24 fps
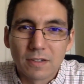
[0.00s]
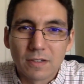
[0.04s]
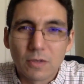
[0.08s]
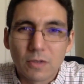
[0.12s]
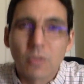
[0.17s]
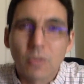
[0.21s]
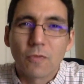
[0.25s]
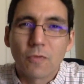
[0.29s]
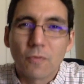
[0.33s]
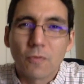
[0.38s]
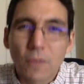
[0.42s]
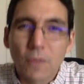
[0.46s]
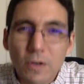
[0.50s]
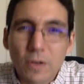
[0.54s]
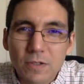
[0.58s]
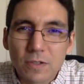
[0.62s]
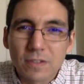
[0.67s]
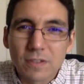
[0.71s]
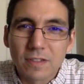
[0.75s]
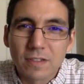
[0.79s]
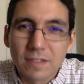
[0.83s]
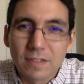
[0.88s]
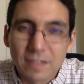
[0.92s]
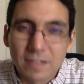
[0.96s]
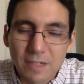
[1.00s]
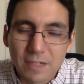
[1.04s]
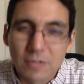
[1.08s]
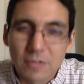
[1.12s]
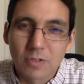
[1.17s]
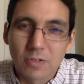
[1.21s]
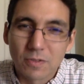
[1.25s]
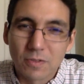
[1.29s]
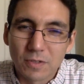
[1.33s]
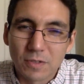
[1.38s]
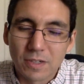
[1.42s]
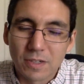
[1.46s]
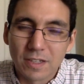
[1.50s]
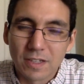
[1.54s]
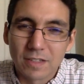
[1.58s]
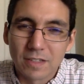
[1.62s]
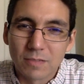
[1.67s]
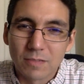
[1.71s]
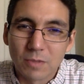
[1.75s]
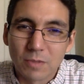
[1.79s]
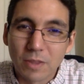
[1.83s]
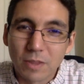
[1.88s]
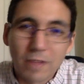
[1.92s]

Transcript: You're the first teacher of your kids.